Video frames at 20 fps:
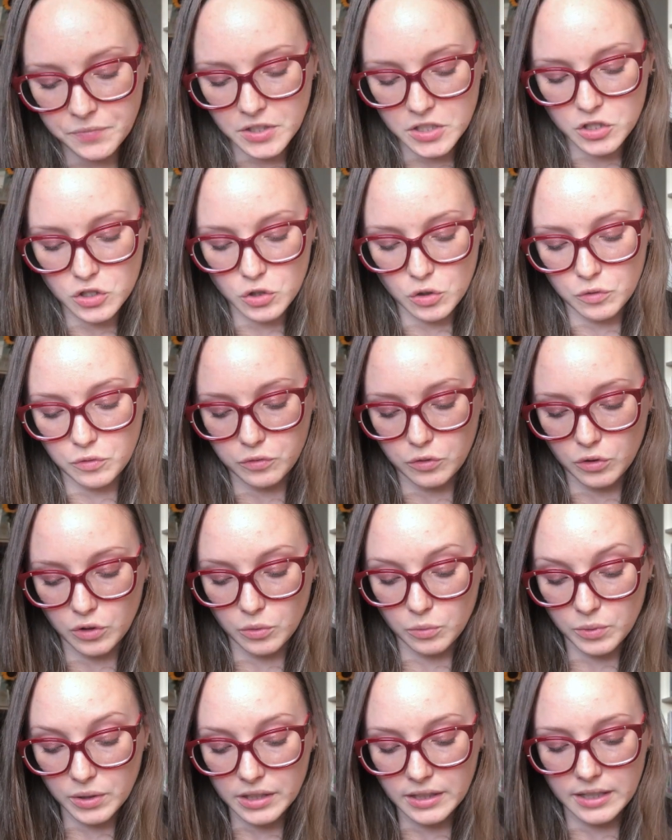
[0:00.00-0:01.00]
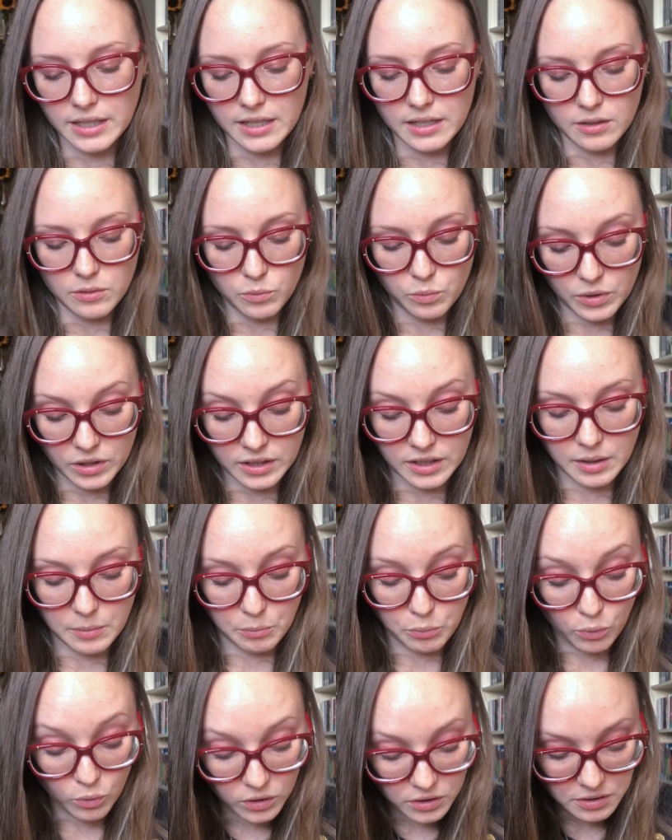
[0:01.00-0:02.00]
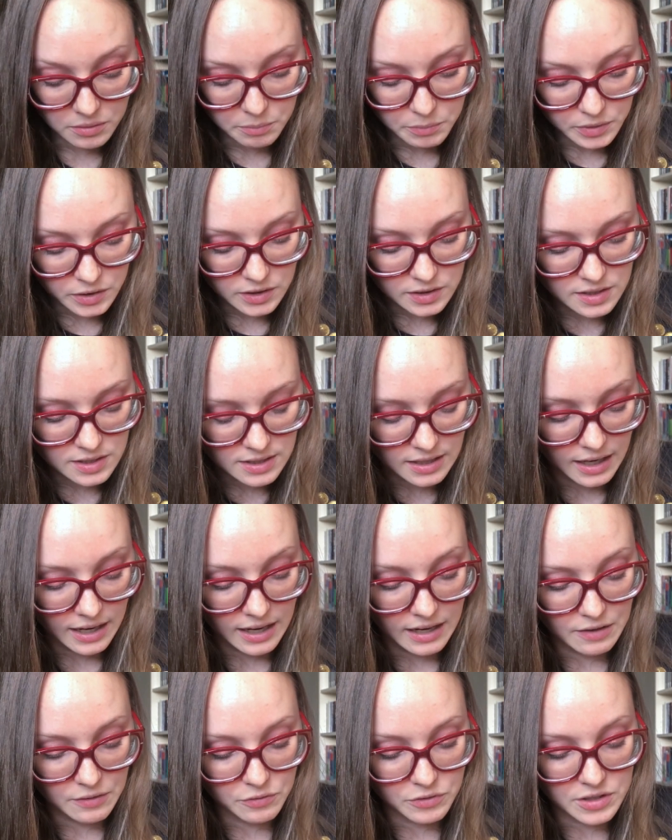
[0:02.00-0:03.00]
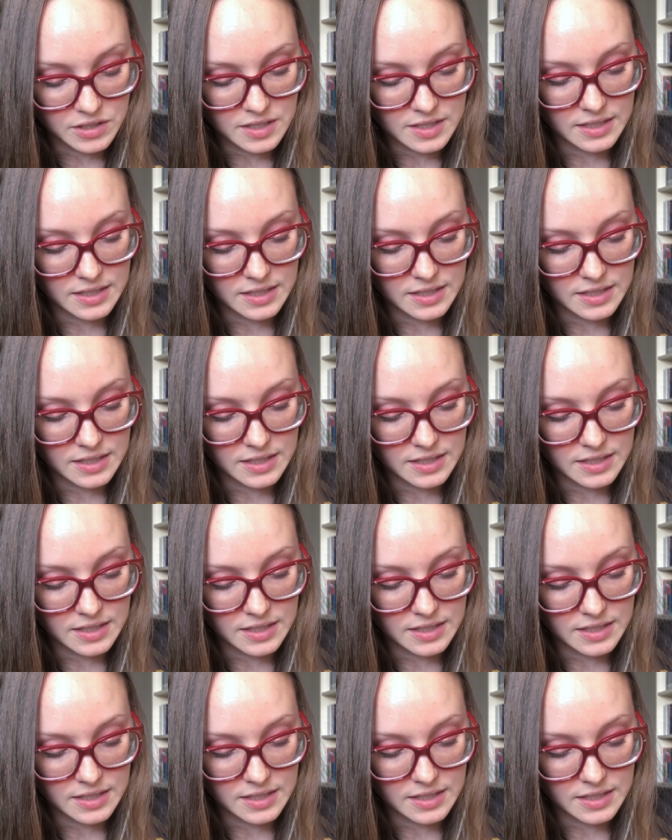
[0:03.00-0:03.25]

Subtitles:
So for really, really important books that have these